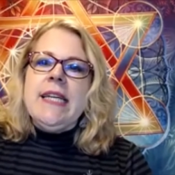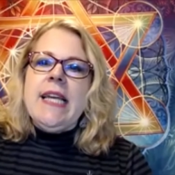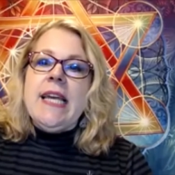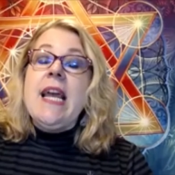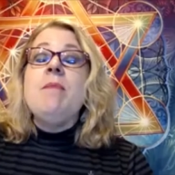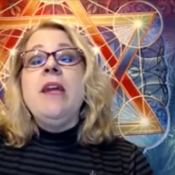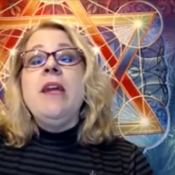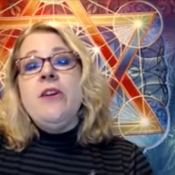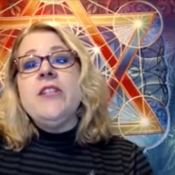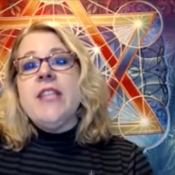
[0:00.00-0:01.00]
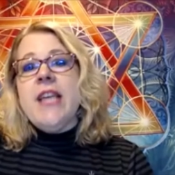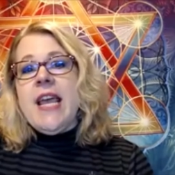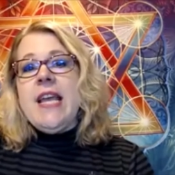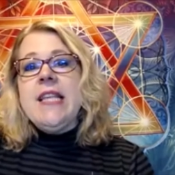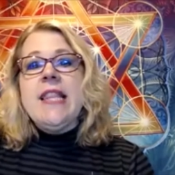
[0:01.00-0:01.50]
And I'm here to
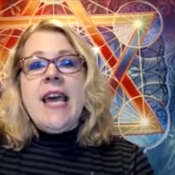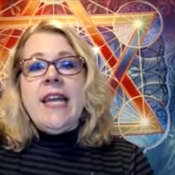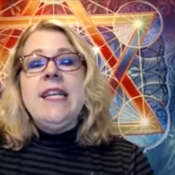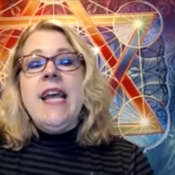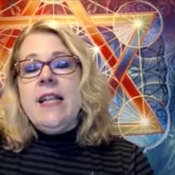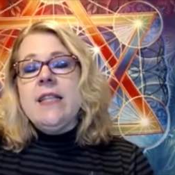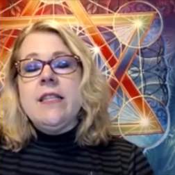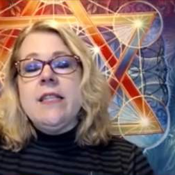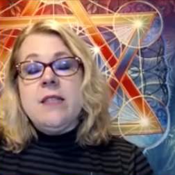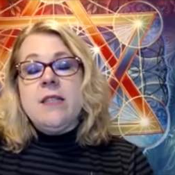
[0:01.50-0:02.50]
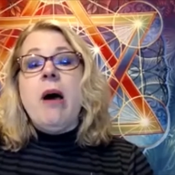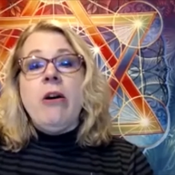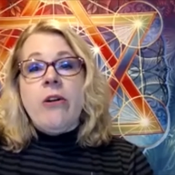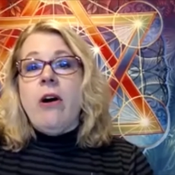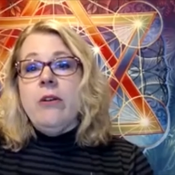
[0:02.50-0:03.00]
say that that analysis is
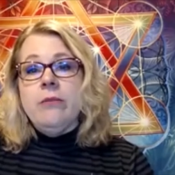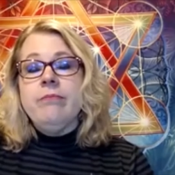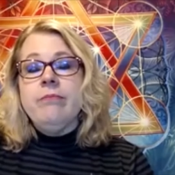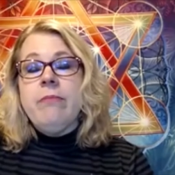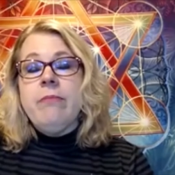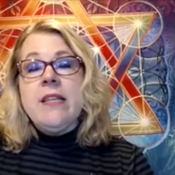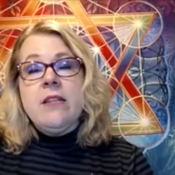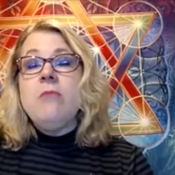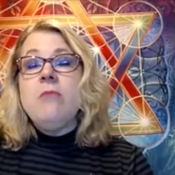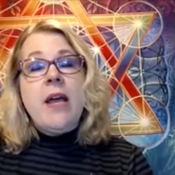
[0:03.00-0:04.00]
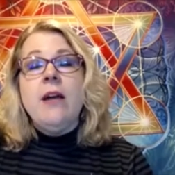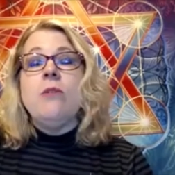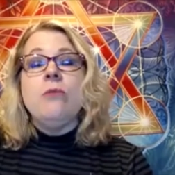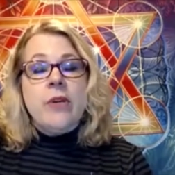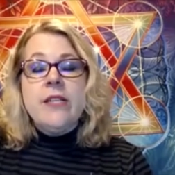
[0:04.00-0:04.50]
spot on, based on my
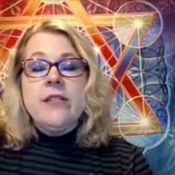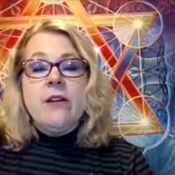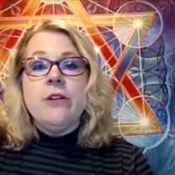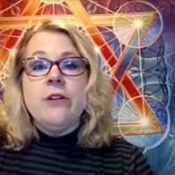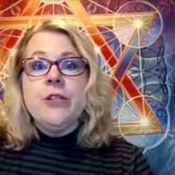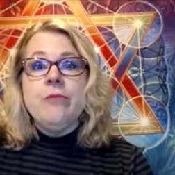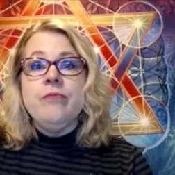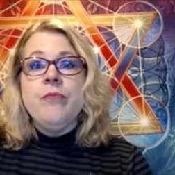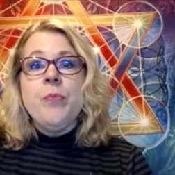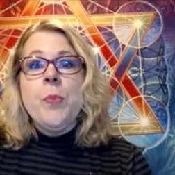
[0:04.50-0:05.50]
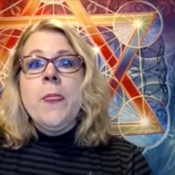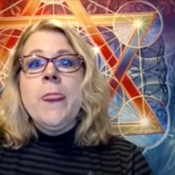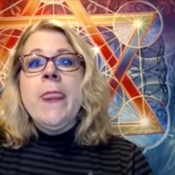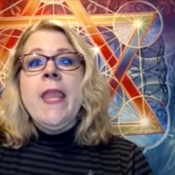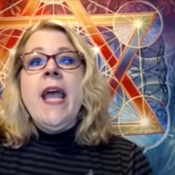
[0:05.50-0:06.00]
own research.
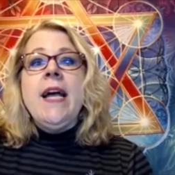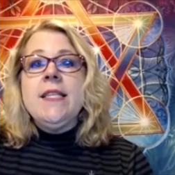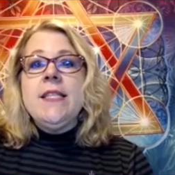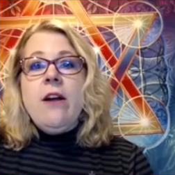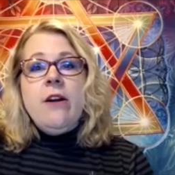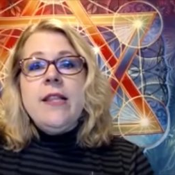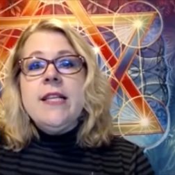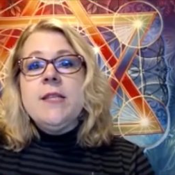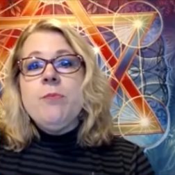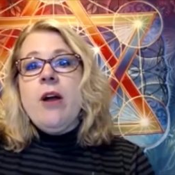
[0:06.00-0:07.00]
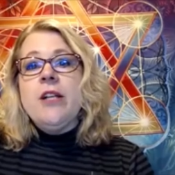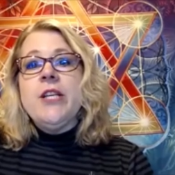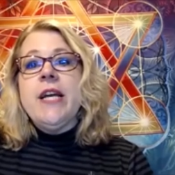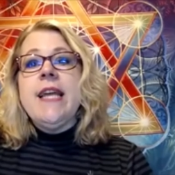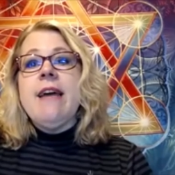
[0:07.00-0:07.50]
I started this
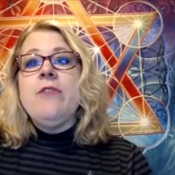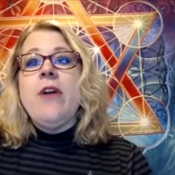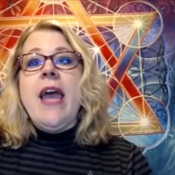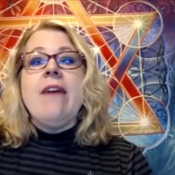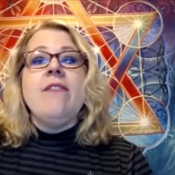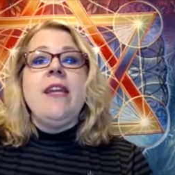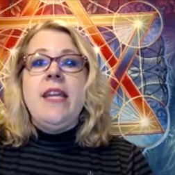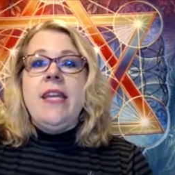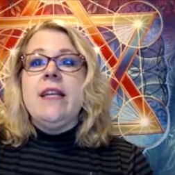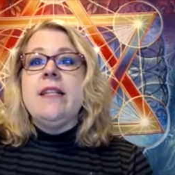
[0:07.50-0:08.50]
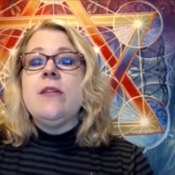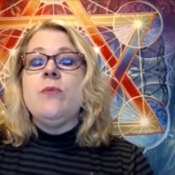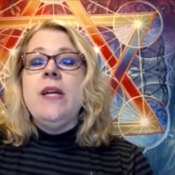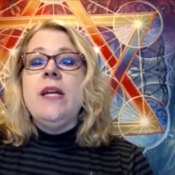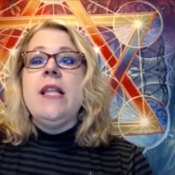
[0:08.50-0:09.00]
project after having kids and
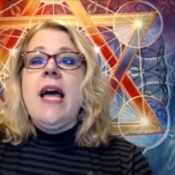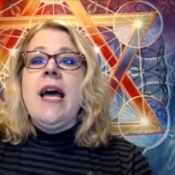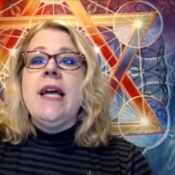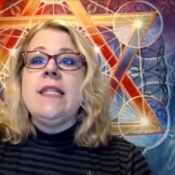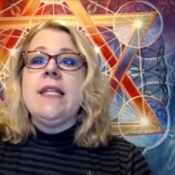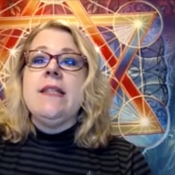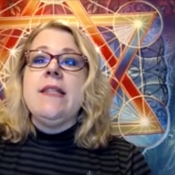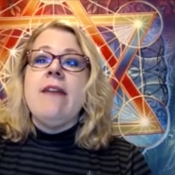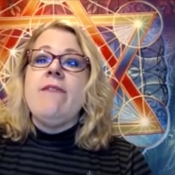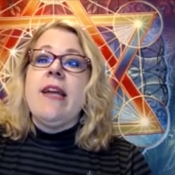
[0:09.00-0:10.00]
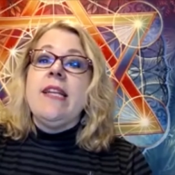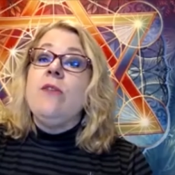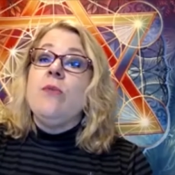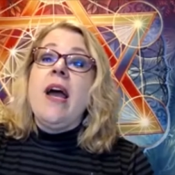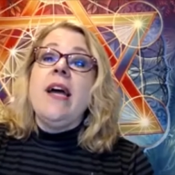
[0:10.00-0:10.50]
realizing that if I
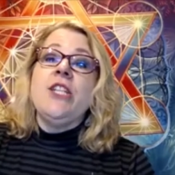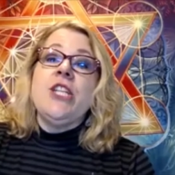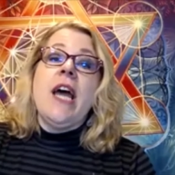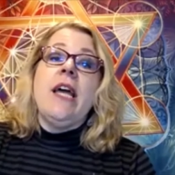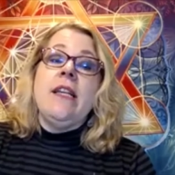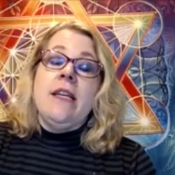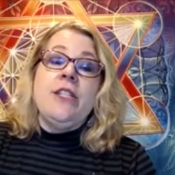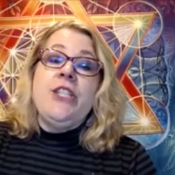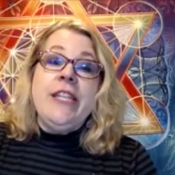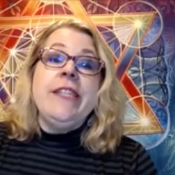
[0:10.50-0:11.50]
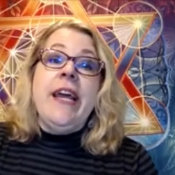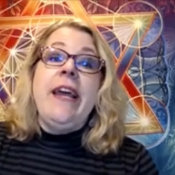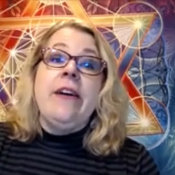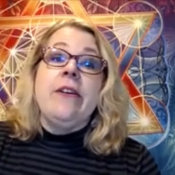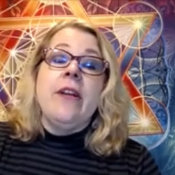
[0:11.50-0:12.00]
didn't write shit
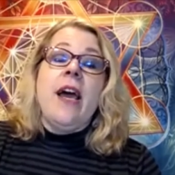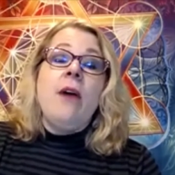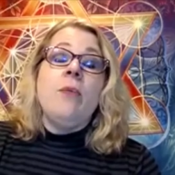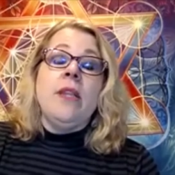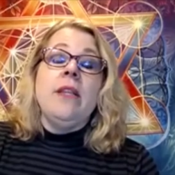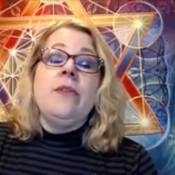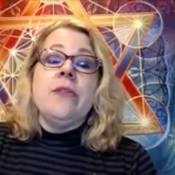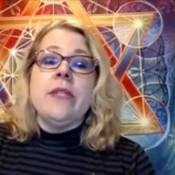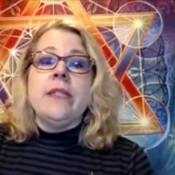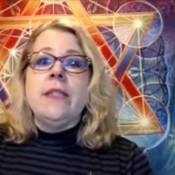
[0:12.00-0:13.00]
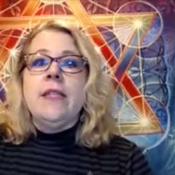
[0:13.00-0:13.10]
down, I would lose it.